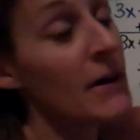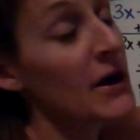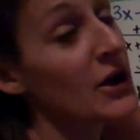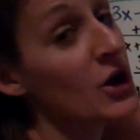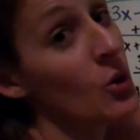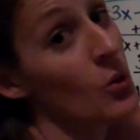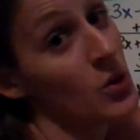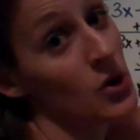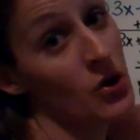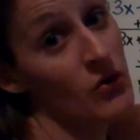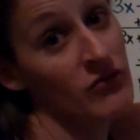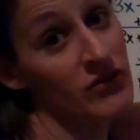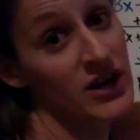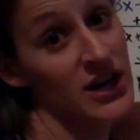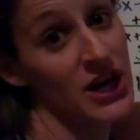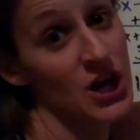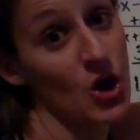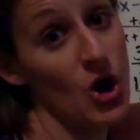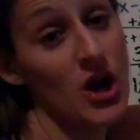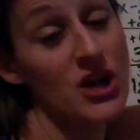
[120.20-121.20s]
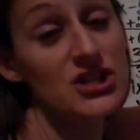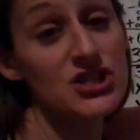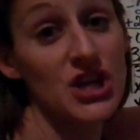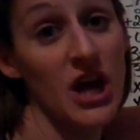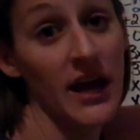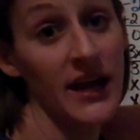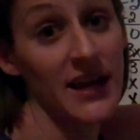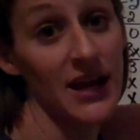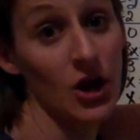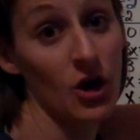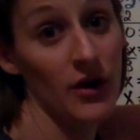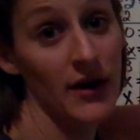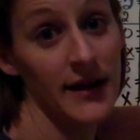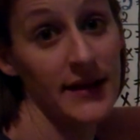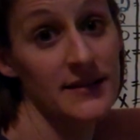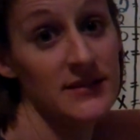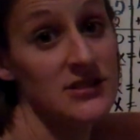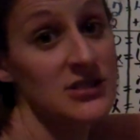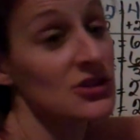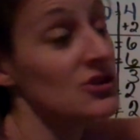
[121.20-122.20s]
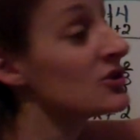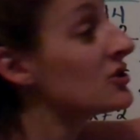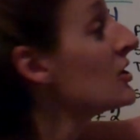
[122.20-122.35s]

by going over here and checking our answer.